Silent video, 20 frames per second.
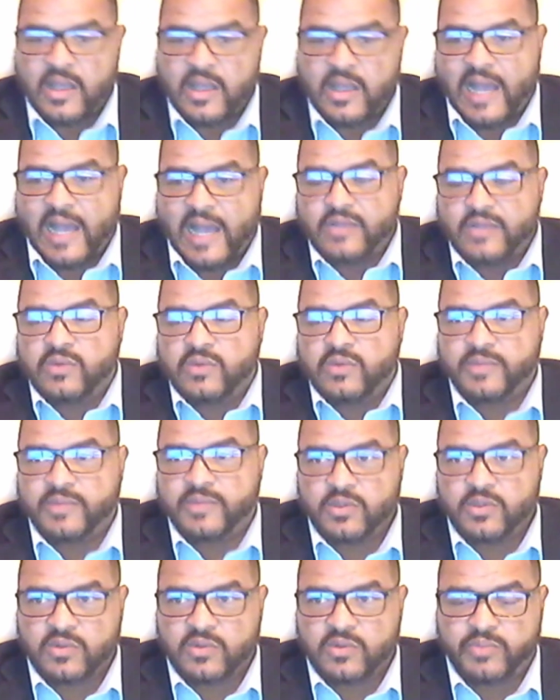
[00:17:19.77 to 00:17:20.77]
I knew
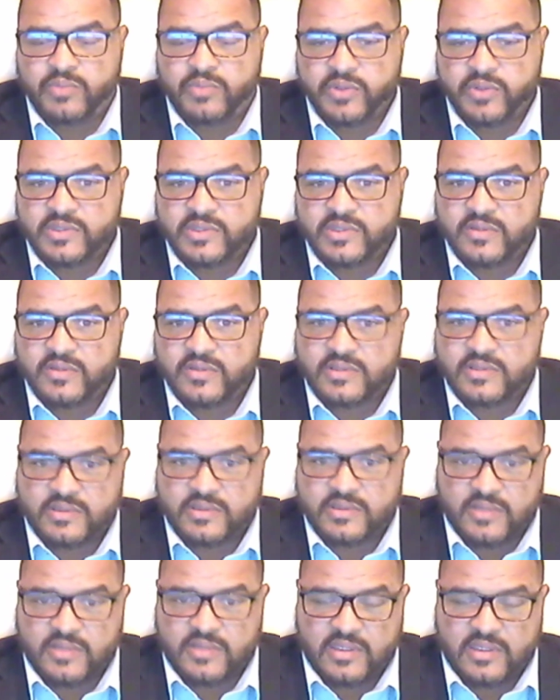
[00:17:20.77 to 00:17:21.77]
women who were boosters
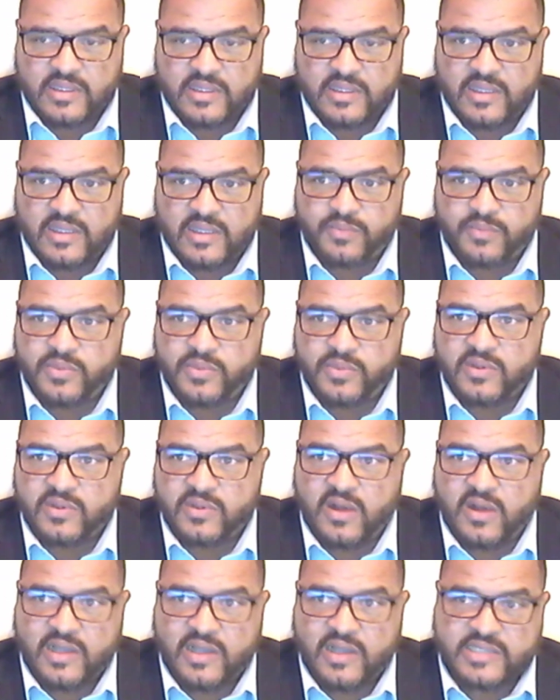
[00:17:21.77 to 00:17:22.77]
and help you
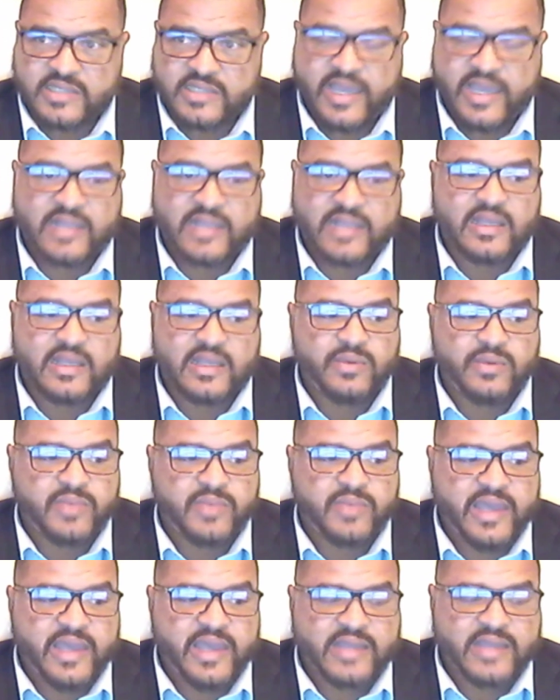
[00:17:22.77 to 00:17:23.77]
carjack, and they
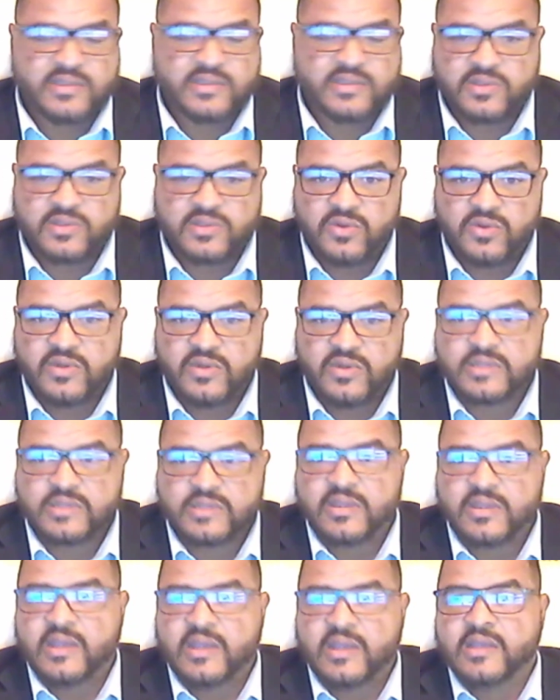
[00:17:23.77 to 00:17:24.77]
would be act as
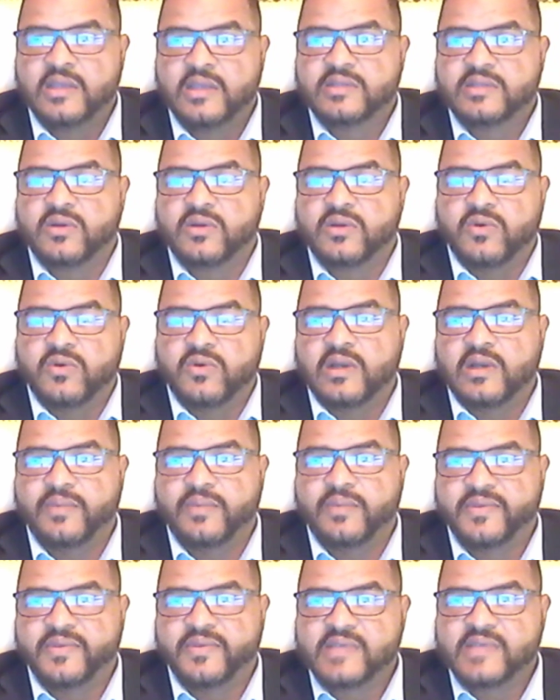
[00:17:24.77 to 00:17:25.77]
lures. So growing
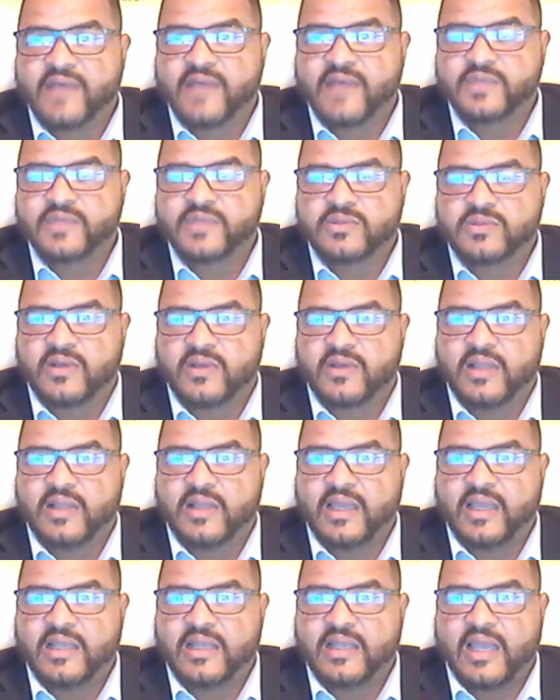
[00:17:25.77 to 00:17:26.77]
up in South Central
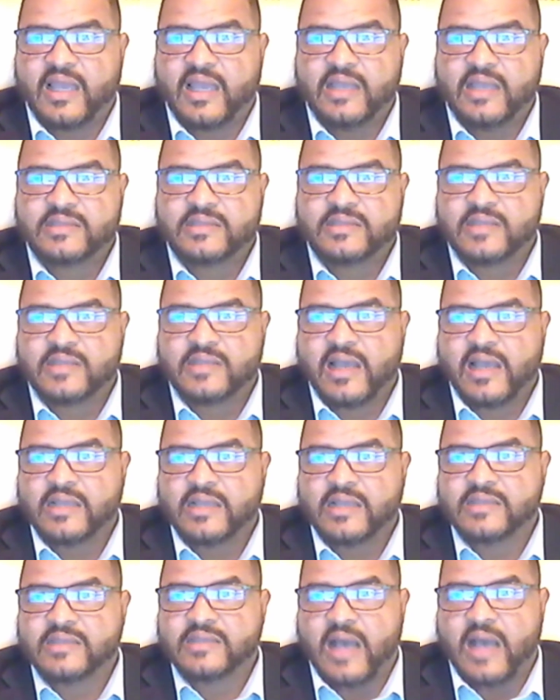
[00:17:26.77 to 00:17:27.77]
LA in the 80s and
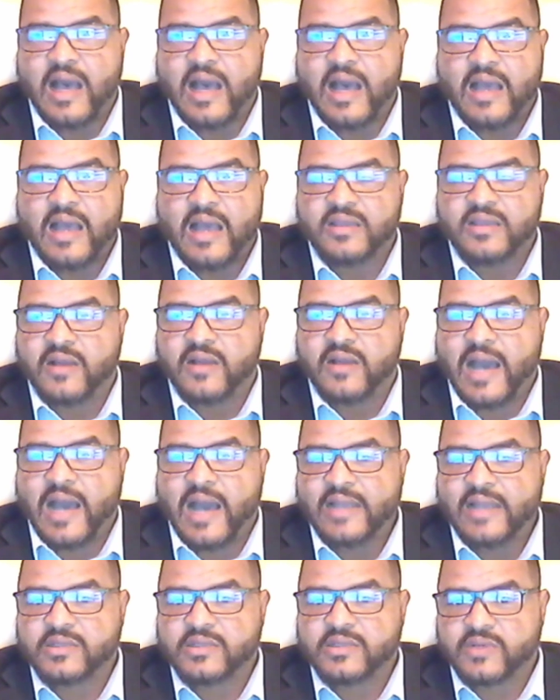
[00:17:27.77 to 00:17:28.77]
90s, you know,
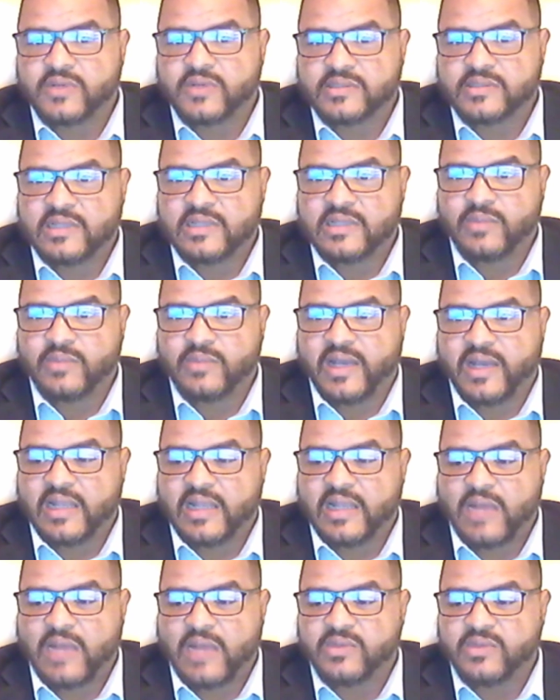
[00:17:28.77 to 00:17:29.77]
I didn't trust
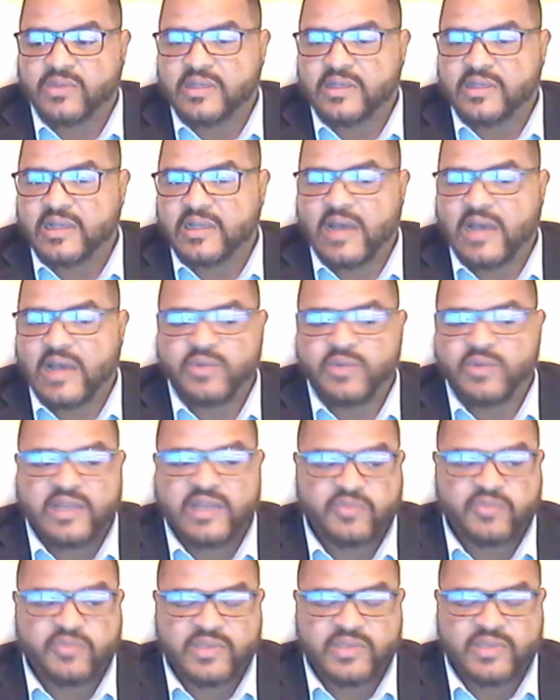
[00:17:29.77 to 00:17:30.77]
anybody, and I would
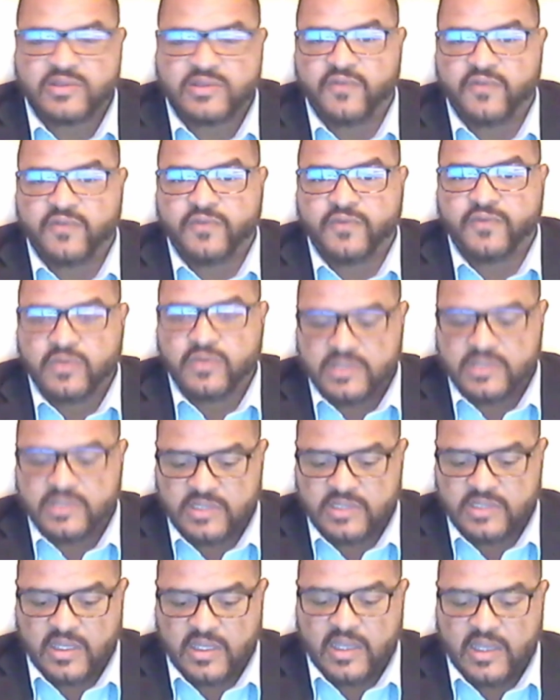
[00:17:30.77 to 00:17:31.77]
never be so
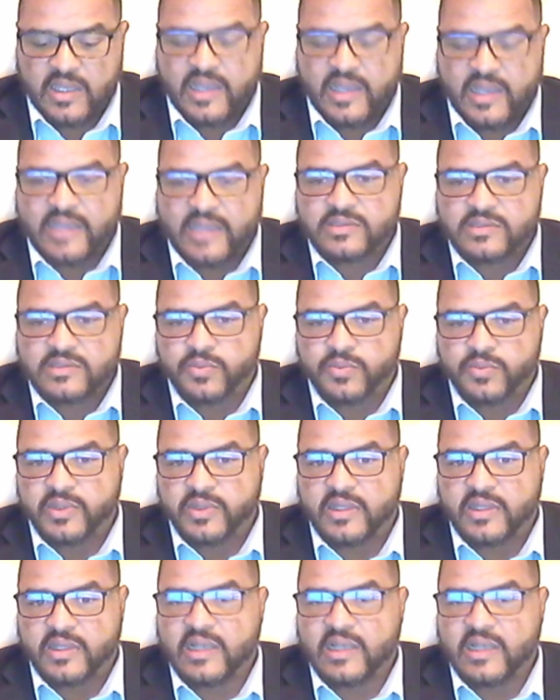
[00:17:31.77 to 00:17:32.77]
foolish as to
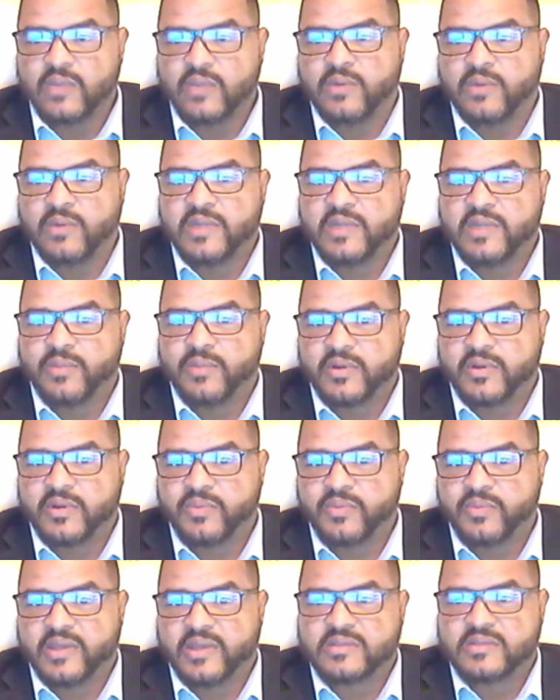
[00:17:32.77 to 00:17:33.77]
put any woman up on
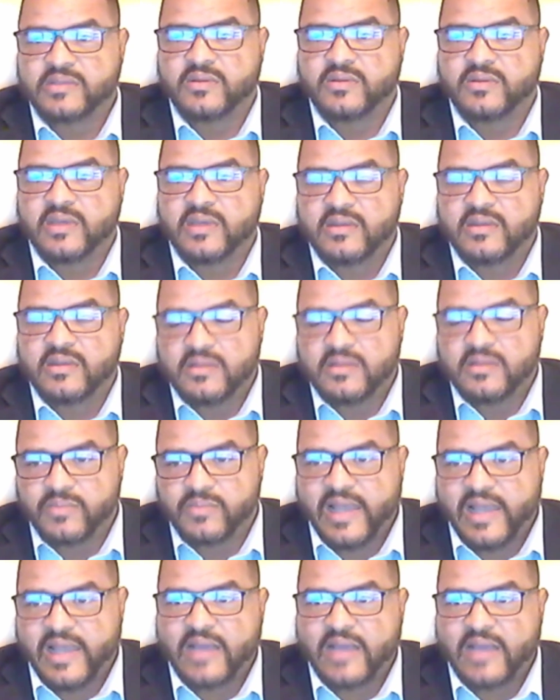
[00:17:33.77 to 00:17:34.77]
a pedestal, and
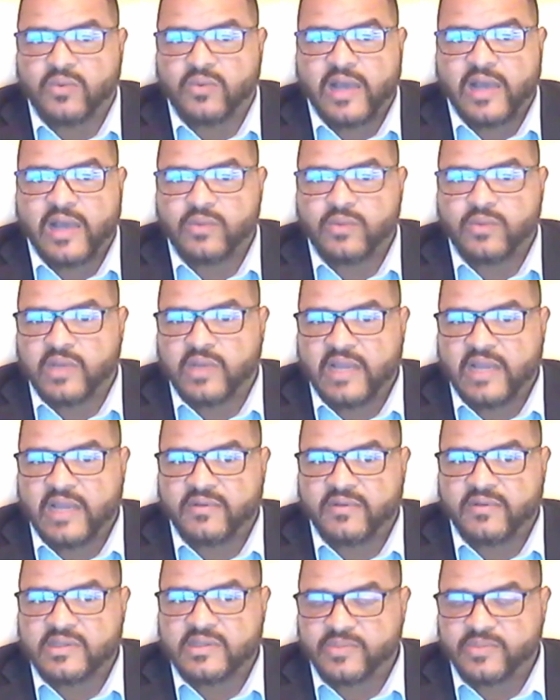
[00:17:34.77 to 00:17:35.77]
Black, white,
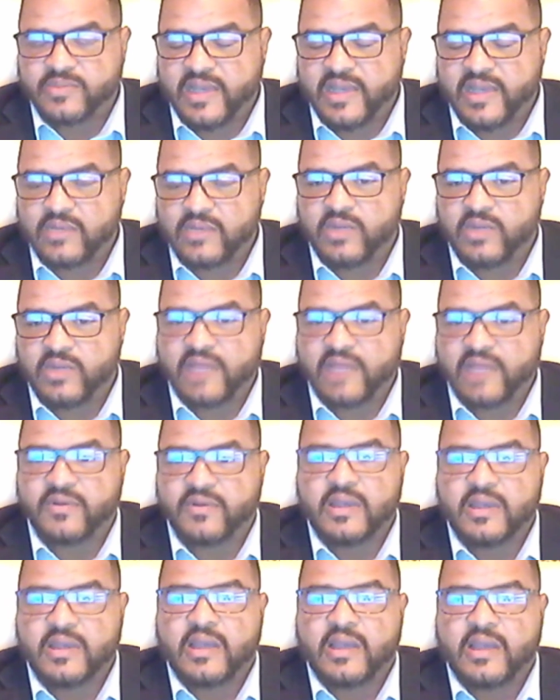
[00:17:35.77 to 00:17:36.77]
whatever, Hispanic,
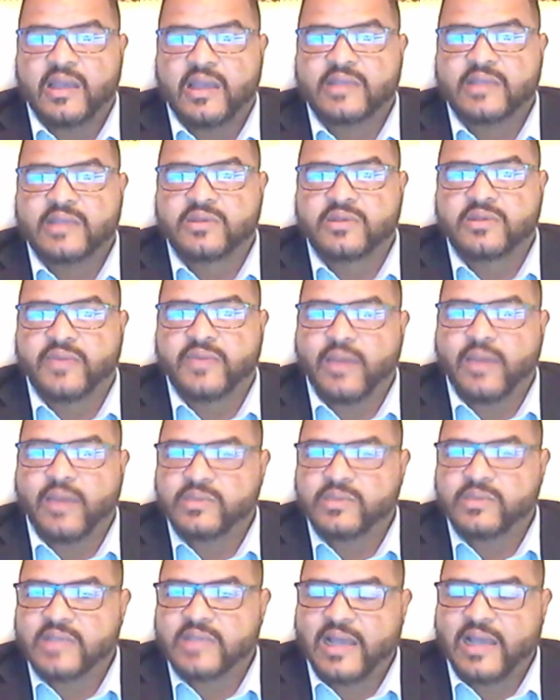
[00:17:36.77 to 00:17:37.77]
whatever. And so
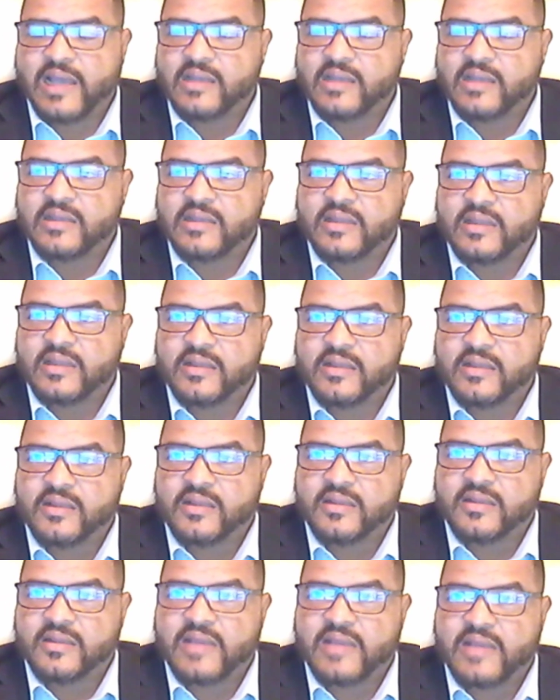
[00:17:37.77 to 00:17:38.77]
that was not
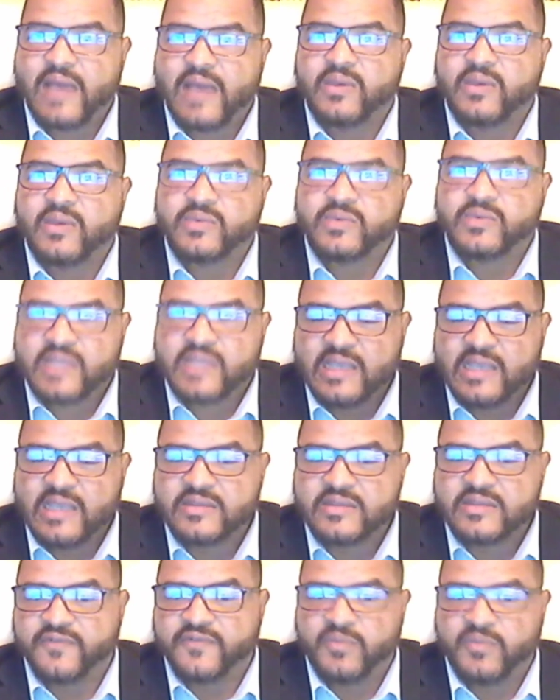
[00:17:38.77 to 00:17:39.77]
that. It was
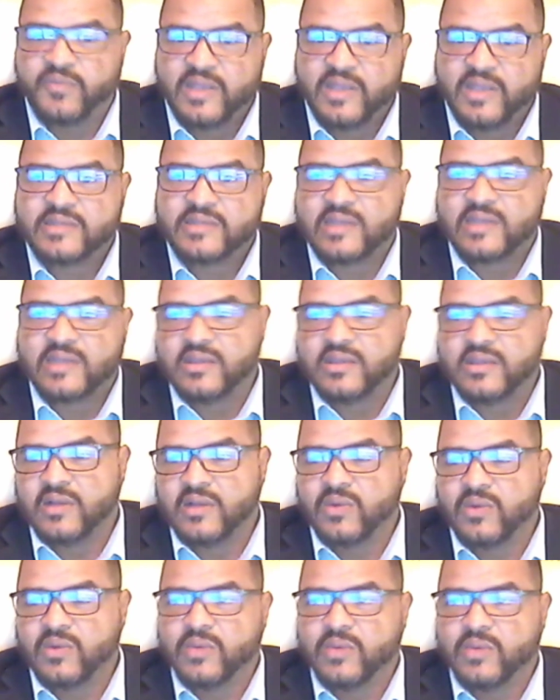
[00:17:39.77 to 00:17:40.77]
easier for me to say, you
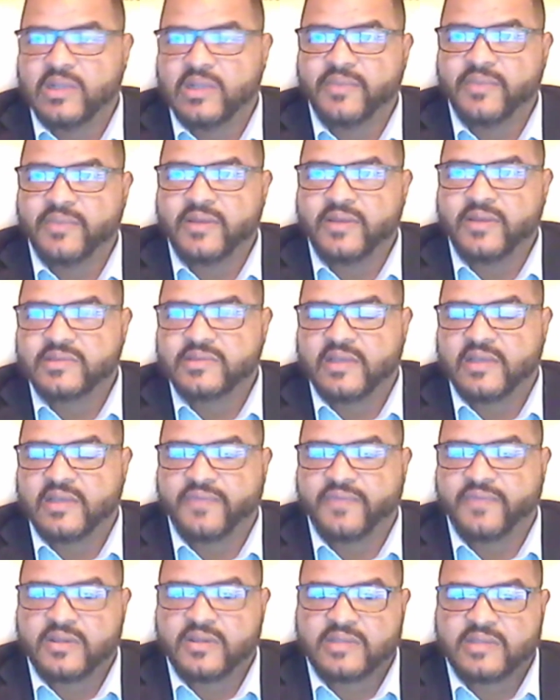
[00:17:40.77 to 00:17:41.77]
know what? Well, let me go see
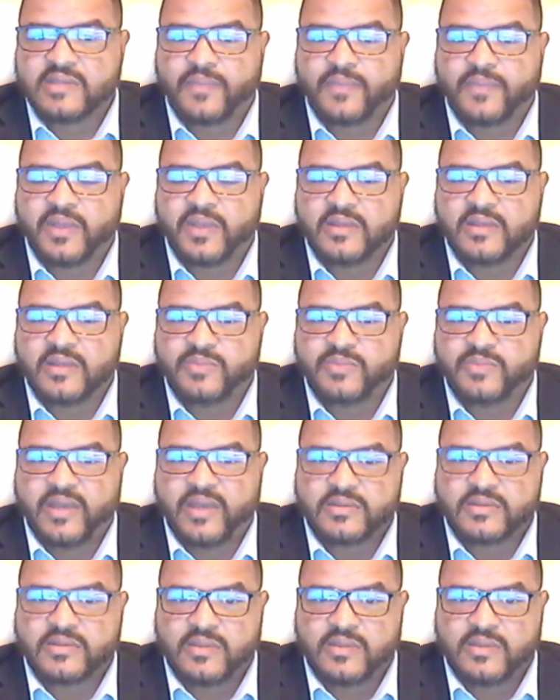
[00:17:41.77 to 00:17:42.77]
if there's something else
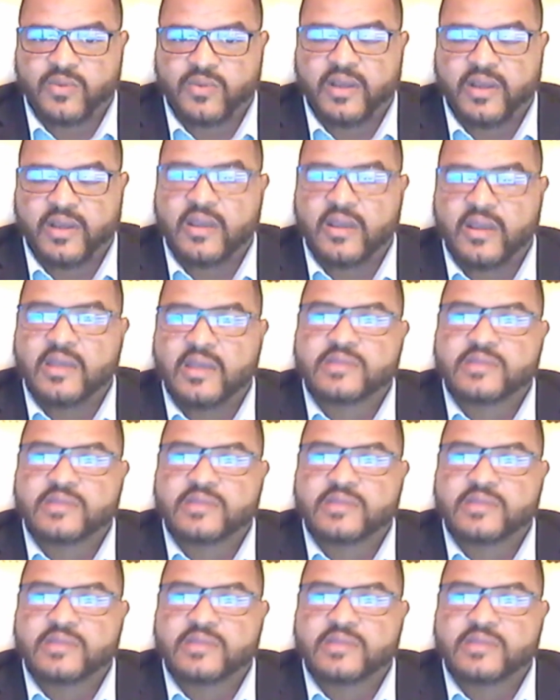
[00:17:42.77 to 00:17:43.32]
better somewhere.